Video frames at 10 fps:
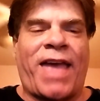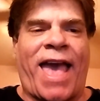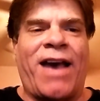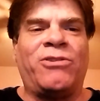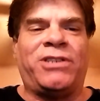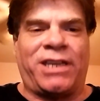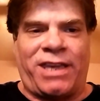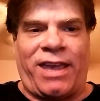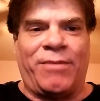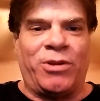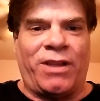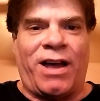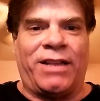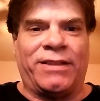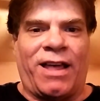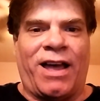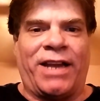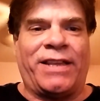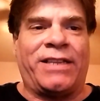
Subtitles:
how to gamble online.